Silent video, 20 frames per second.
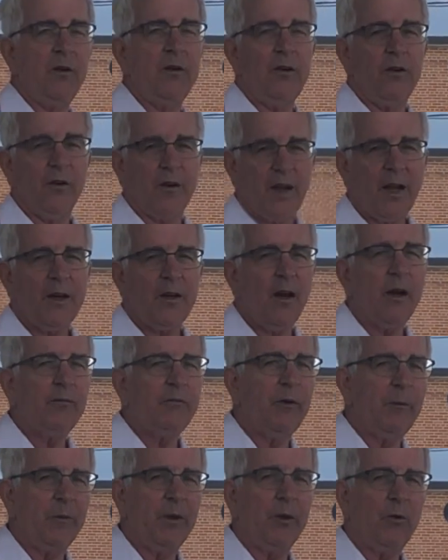you're cut off
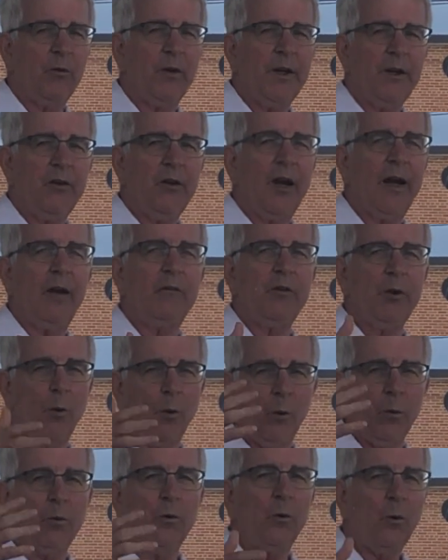from the grid, you have your
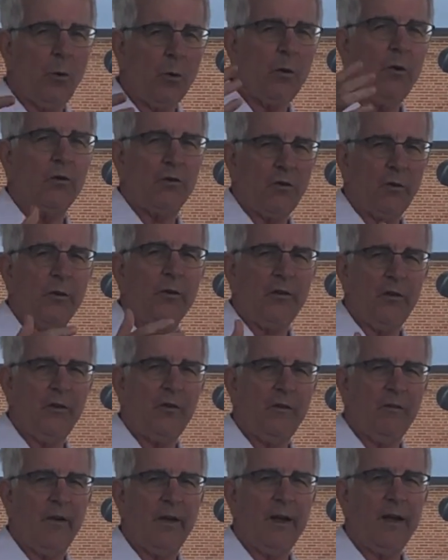own local
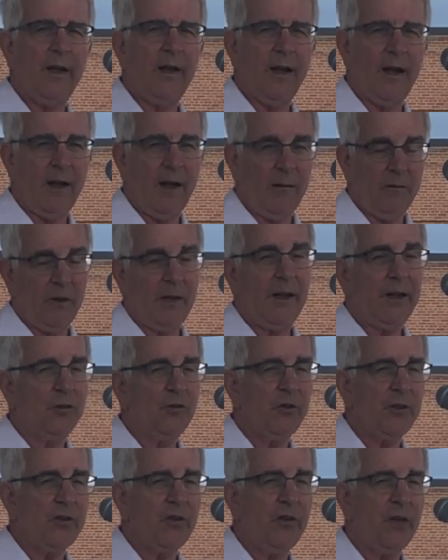sources of
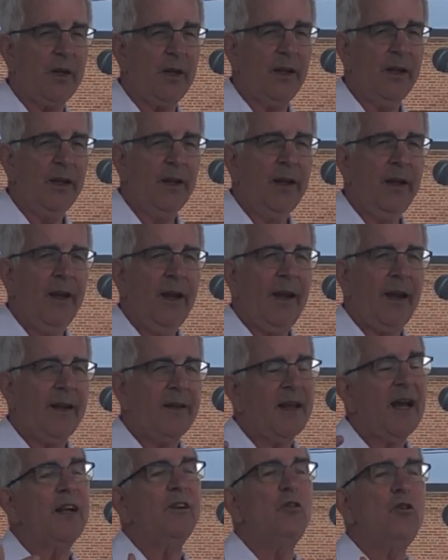electricity. And
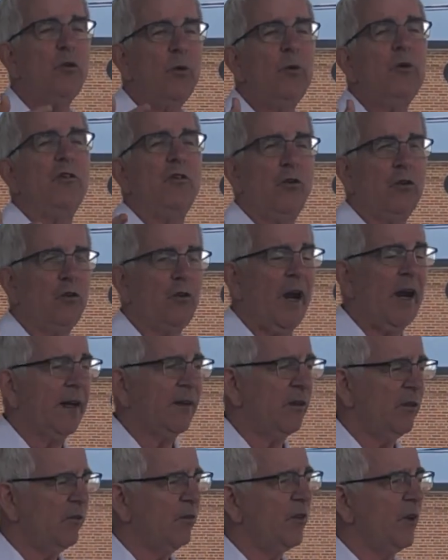that too is attractive